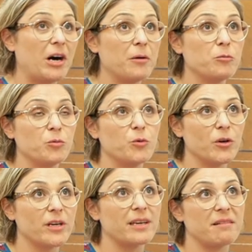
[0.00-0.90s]
I would
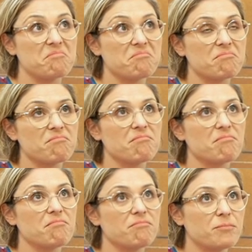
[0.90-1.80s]
work,
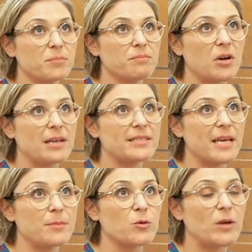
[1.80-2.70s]
I'd
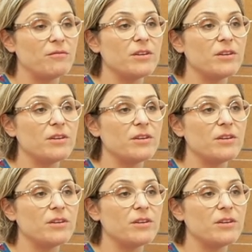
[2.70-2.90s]
say between